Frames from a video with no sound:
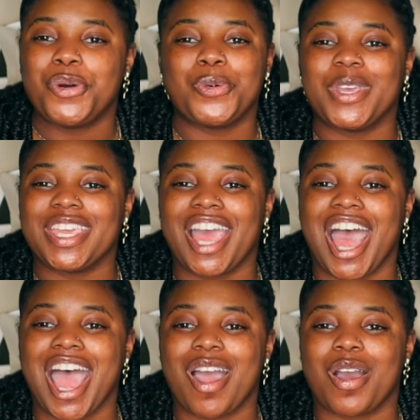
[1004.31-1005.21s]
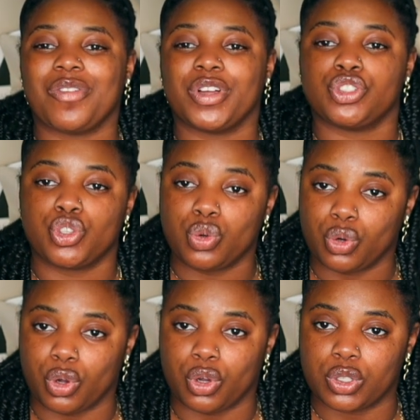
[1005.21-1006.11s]
we have
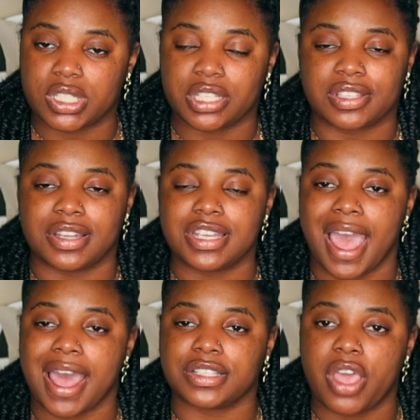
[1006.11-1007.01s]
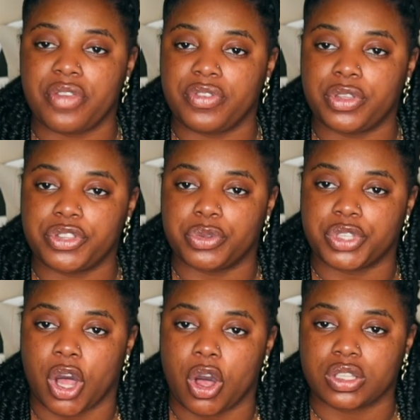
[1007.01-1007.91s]
tools such as voodoo
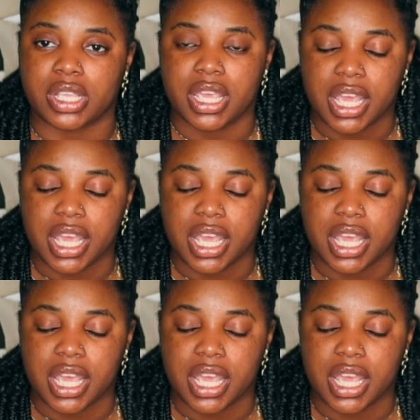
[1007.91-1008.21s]
dolls.